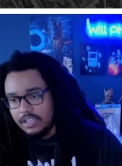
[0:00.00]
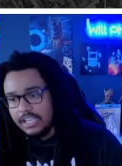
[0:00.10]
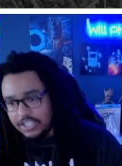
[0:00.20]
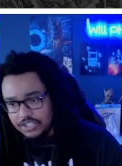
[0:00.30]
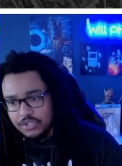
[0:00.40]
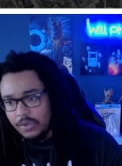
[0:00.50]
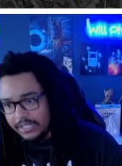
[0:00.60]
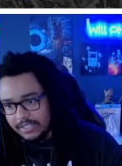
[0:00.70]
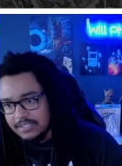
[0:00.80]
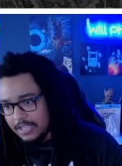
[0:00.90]
enjoying
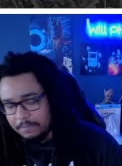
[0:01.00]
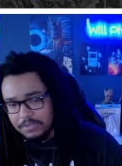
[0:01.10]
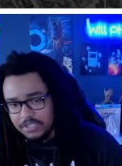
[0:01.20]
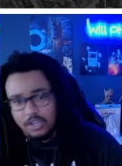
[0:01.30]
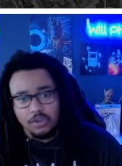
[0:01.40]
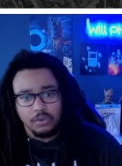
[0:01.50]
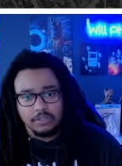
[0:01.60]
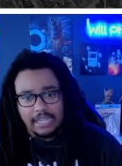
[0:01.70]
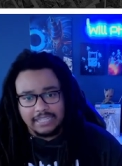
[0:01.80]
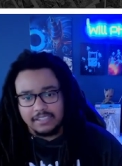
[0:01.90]
this episode
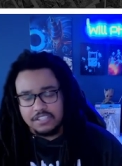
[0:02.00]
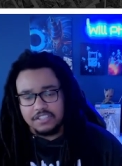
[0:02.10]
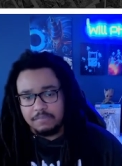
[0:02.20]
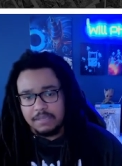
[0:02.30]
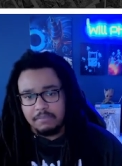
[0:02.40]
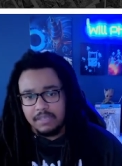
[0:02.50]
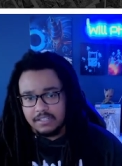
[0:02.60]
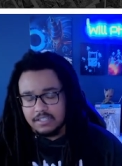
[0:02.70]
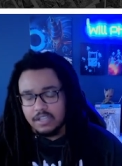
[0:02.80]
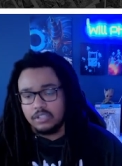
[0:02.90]
like this of me being
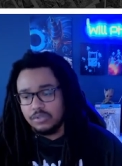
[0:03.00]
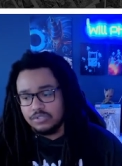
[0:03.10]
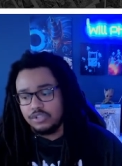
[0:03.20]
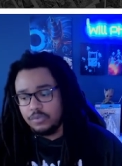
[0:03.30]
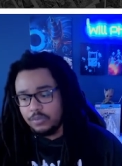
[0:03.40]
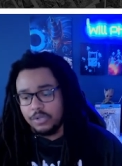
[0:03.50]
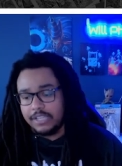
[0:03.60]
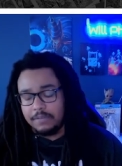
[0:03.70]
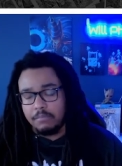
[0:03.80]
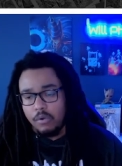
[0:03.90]
solo. So you will
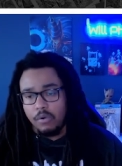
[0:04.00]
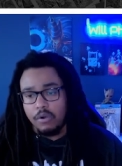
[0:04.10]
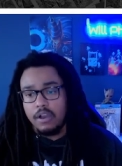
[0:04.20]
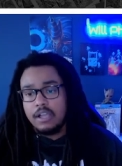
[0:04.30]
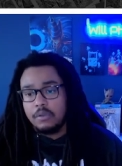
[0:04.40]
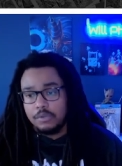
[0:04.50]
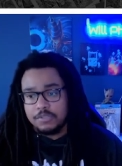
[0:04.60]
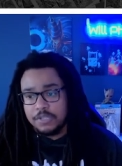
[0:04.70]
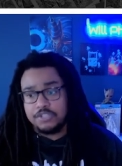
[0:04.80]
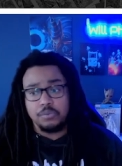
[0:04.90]
get more, which
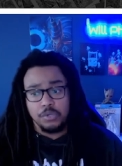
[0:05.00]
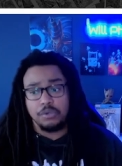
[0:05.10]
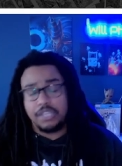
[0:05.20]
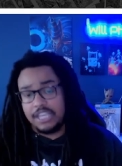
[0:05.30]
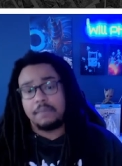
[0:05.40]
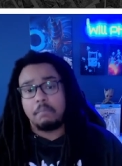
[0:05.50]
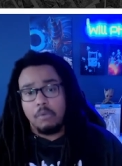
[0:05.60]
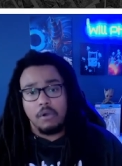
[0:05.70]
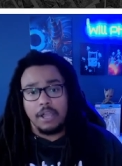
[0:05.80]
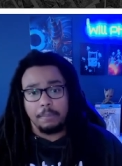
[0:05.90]
means you will get
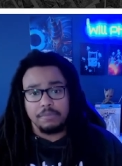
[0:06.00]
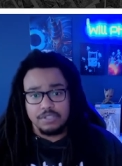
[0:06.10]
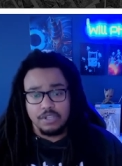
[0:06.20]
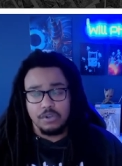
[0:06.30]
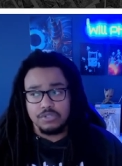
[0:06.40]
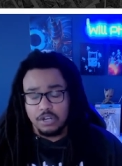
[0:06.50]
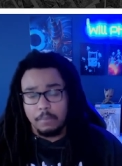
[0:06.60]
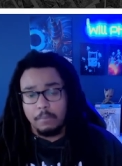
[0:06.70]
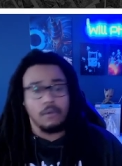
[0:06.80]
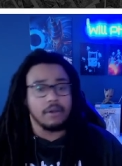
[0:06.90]
more episodes on a
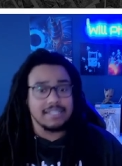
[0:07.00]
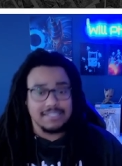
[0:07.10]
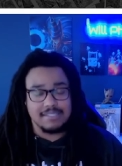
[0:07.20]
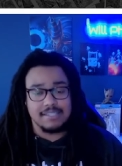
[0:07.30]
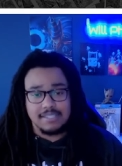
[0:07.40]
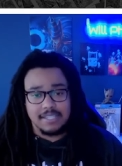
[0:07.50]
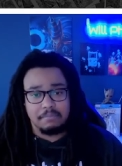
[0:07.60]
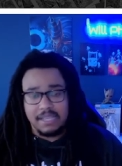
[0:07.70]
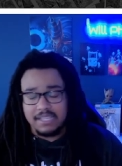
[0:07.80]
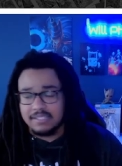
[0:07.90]
more consistent
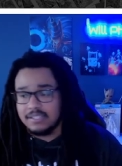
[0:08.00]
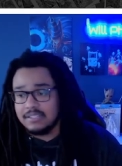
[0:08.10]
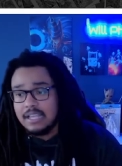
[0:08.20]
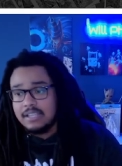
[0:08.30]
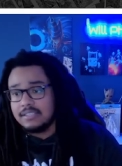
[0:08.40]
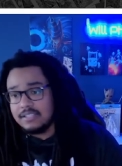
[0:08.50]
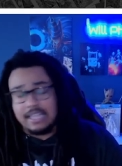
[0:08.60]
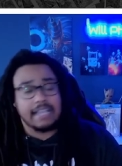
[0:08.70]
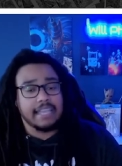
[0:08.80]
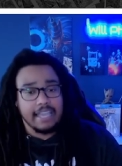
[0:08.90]
basis since
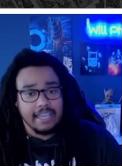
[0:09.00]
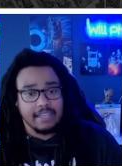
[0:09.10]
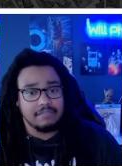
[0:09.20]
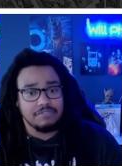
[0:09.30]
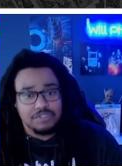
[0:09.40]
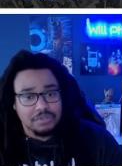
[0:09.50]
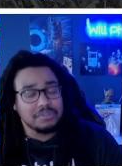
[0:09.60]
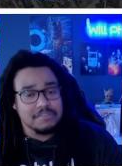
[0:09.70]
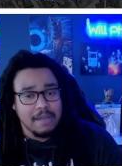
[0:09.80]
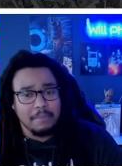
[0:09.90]
I can do
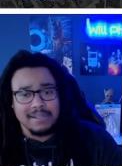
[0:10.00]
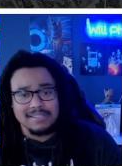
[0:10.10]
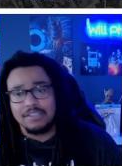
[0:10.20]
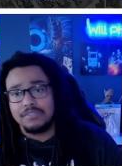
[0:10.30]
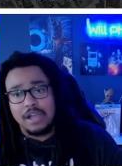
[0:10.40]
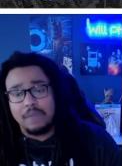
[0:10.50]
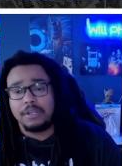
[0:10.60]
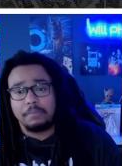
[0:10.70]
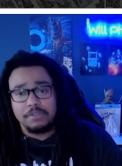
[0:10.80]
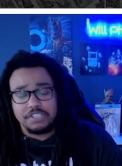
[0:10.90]
this by myself. So I
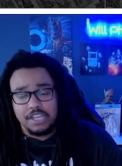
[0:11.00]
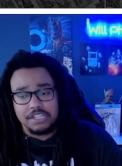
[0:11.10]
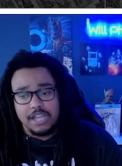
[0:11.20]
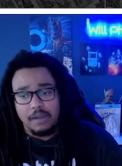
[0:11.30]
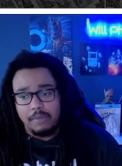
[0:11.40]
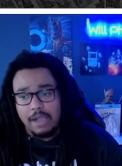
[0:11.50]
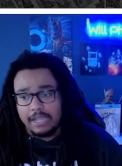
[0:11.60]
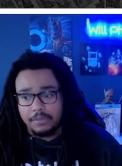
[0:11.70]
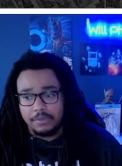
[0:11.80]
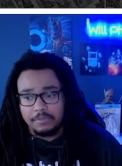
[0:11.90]
really appreciate y'all
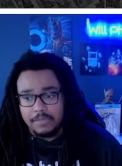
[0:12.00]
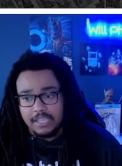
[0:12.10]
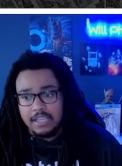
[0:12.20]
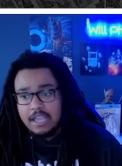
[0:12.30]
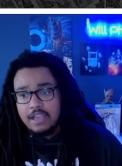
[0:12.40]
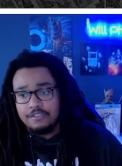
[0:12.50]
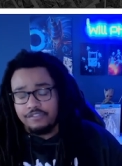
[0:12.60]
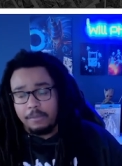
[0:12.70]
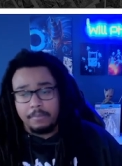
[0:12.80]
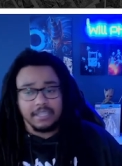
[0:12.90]
rocking with me
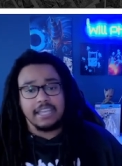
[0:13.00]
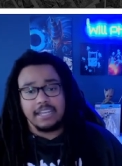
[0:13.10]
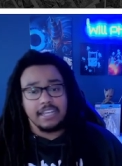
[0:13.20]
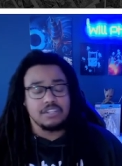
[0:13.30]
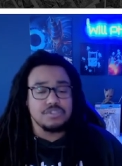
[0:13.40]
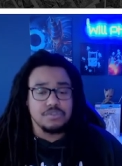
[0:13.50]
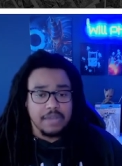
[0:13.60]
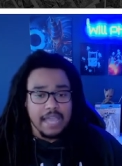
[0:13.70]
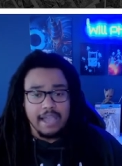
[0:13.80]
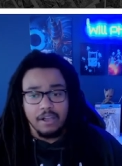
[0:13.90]
from beginning to
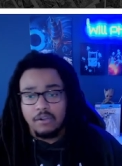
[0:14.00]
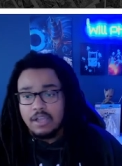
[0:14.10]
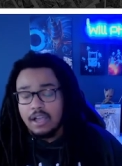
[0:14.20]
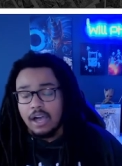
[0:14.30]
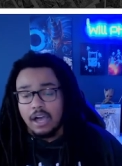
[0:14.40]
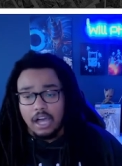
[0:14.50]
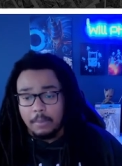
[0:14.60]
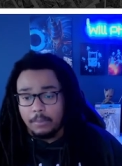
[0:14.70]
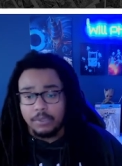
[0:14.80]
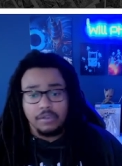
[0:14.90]
now.
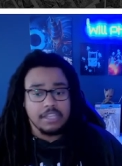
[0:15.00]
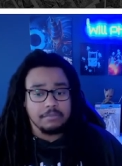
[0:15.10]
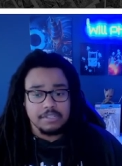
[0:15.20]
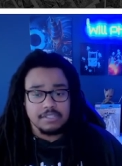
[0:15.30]
And we're gonna keep this